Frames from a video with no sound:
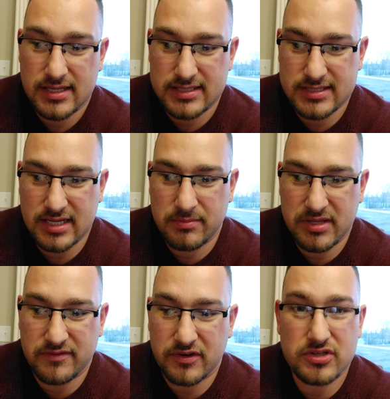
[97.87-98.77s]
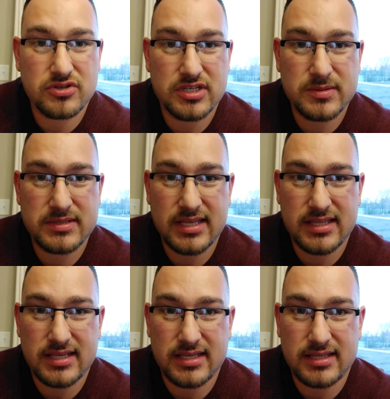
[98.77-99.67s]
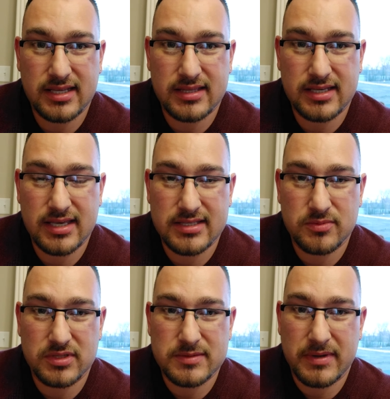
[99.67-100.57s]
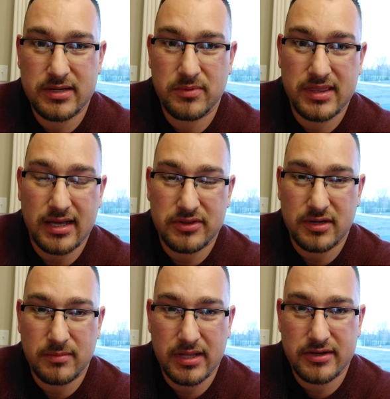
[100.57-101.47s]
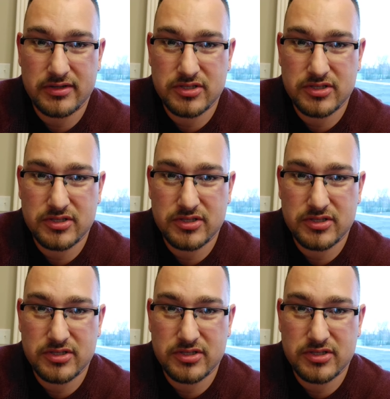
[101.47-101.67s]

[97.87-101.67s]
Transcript: This is going to be the first Christmas that the that the kids will spend without their mother,